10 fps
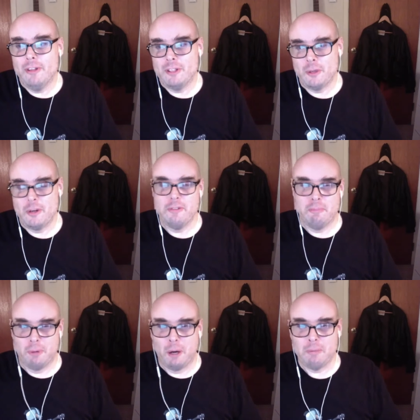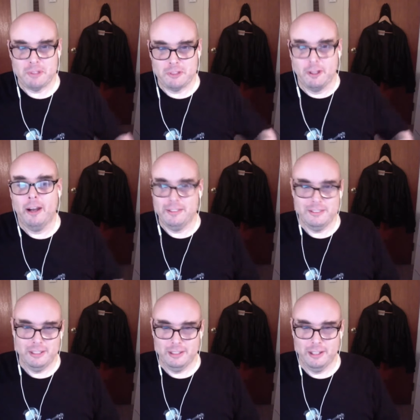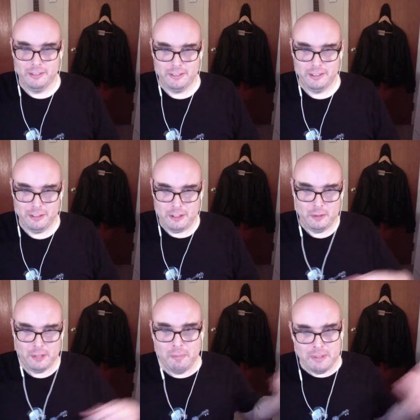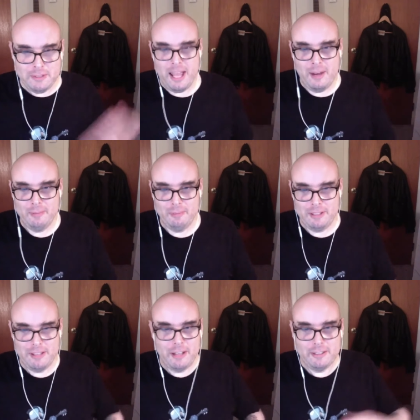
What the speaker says: the sort of abrupt slides he does. He just goes up and down, but it's not